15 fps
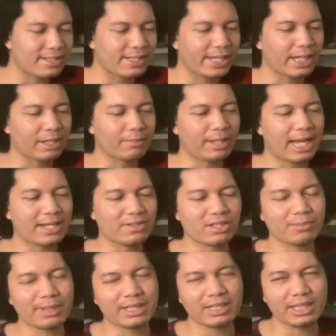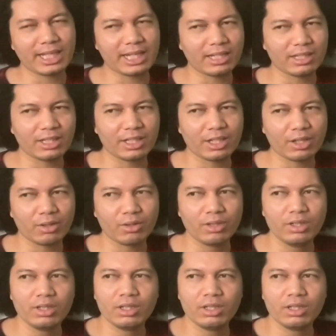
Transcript: Sam asked him at the end, you know,